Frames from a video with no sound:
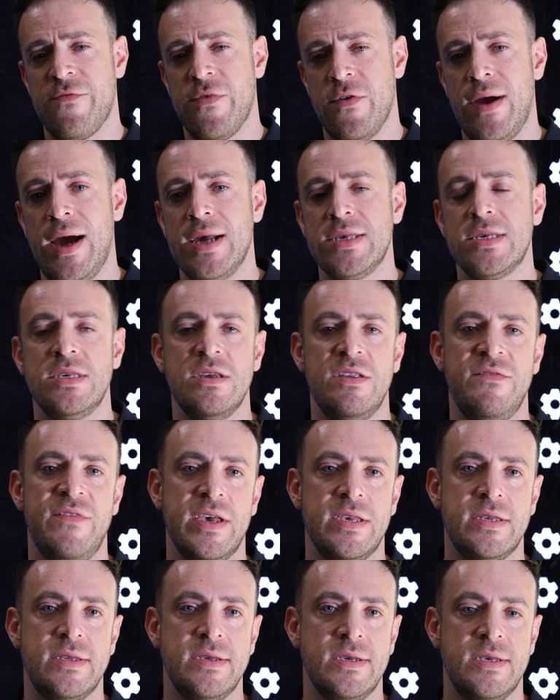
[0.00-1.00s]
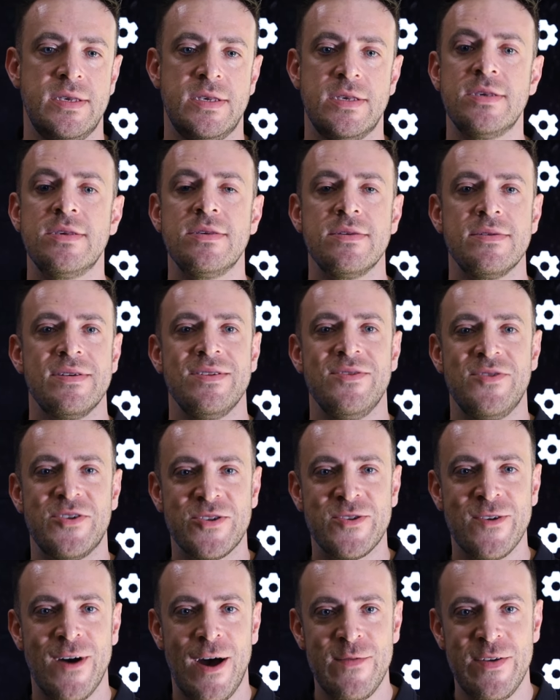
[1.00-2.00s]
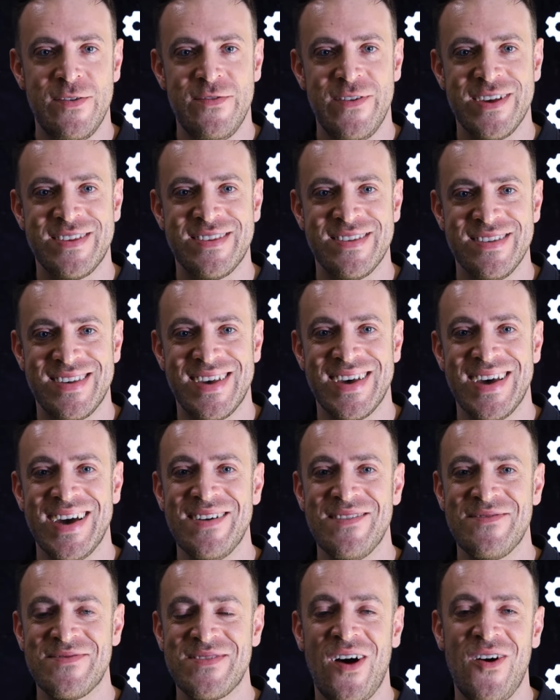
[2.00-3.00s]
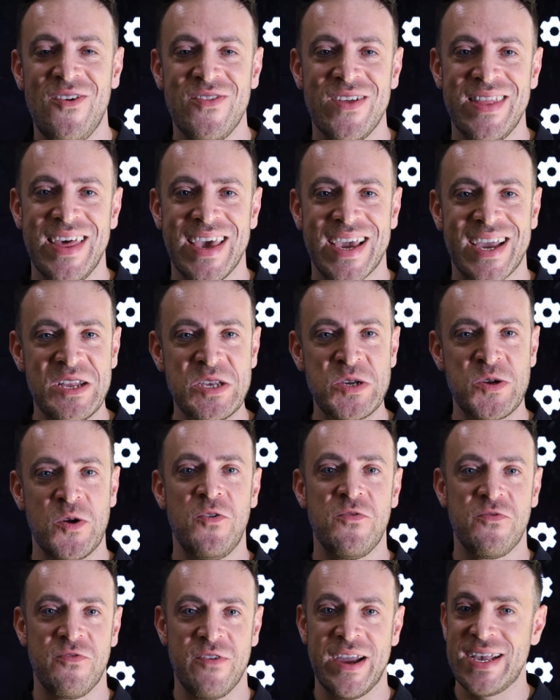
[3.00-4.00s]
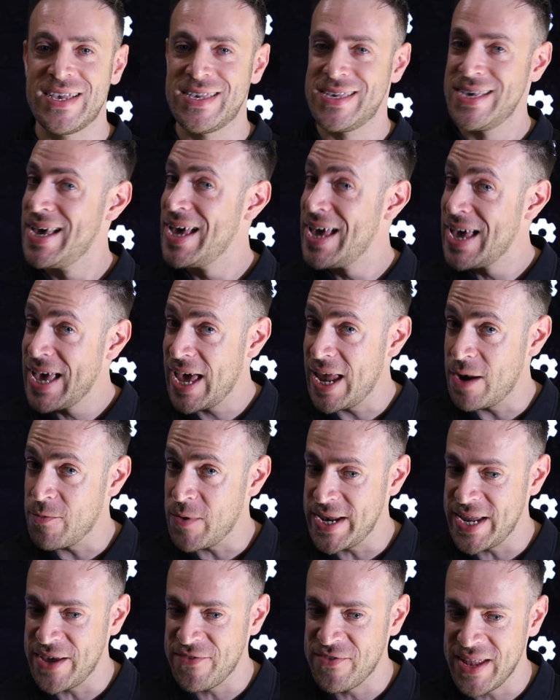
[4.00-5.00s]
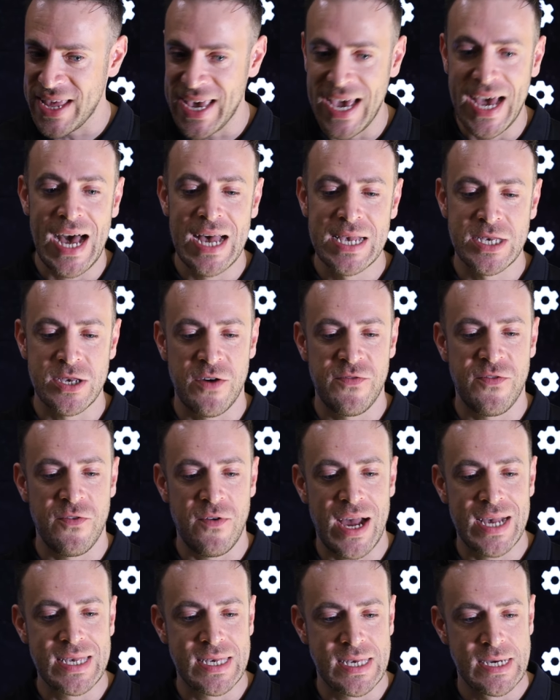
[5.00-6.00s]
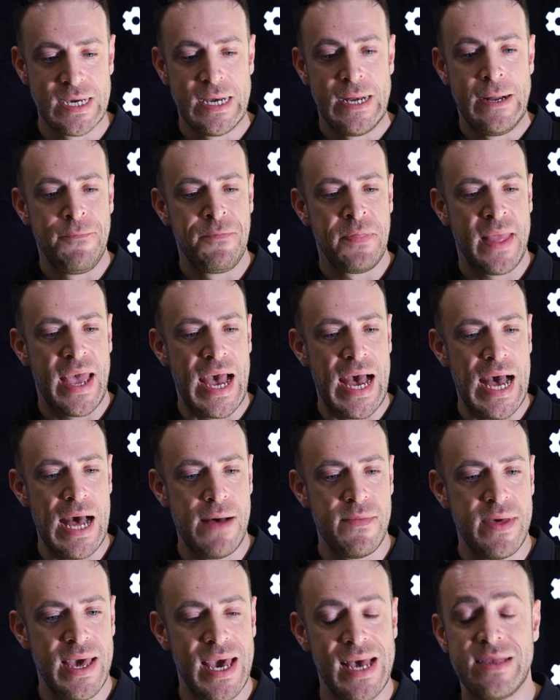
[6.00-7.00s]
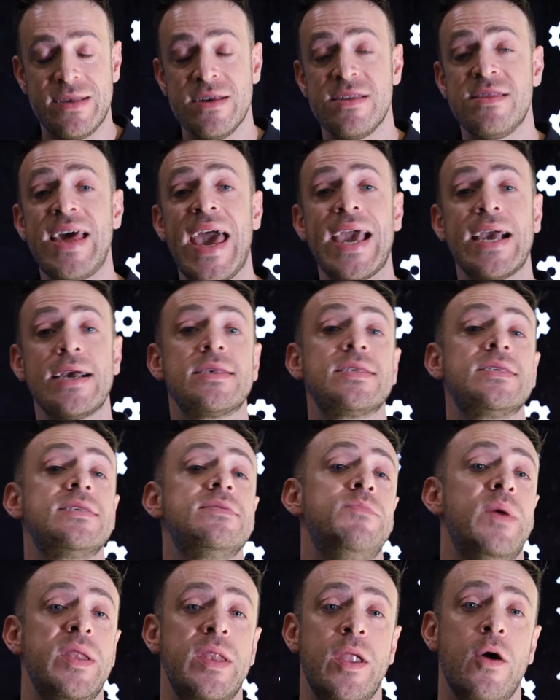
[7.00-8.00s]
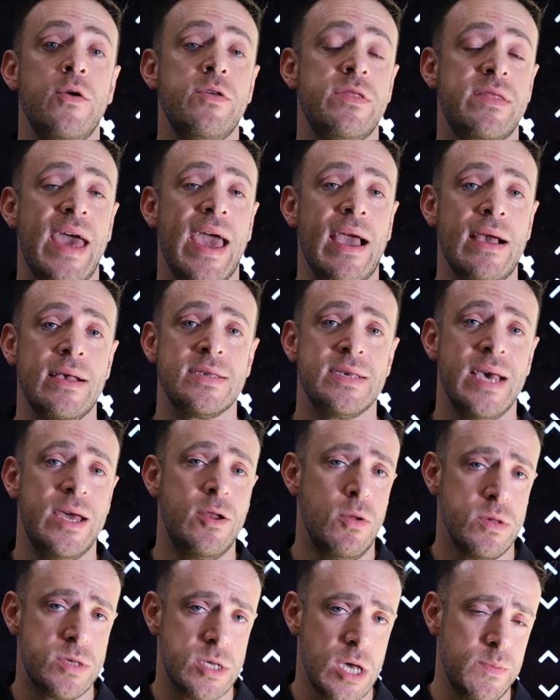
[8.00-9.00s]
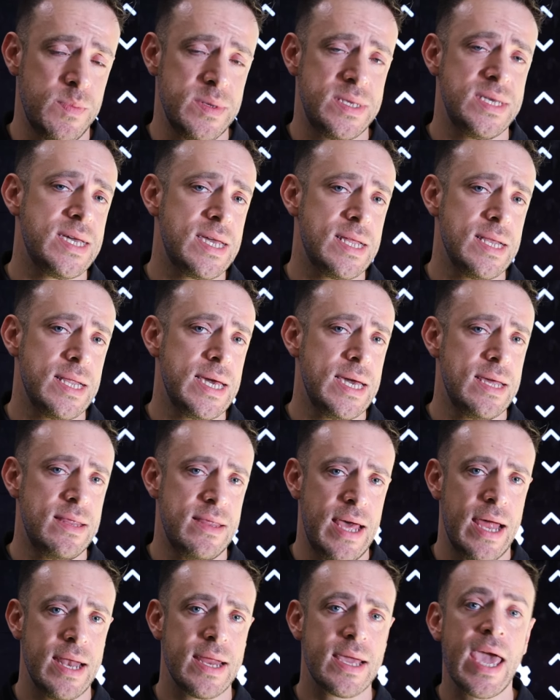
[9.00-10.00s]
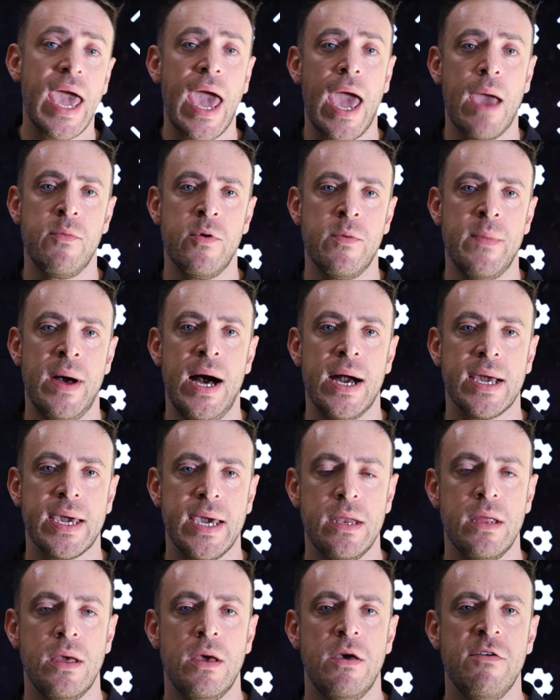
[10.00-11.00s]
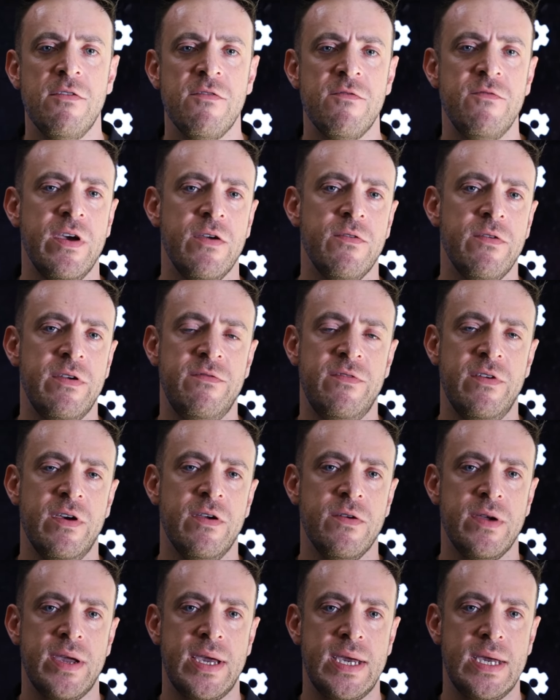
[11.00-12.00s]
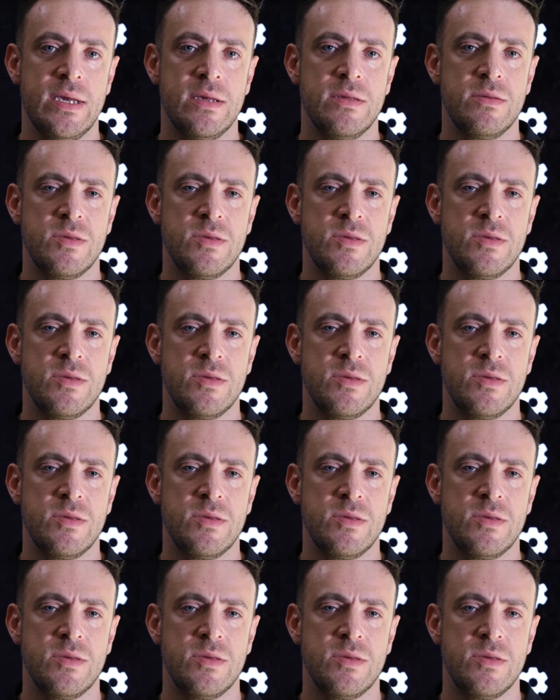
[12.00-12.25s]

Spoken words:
For us as investors, a lot of time investors have told that they're control freaks, and we definitely are. So for us, it's a thanks, but no thanks. And also particularly in that Canberra market, very, very,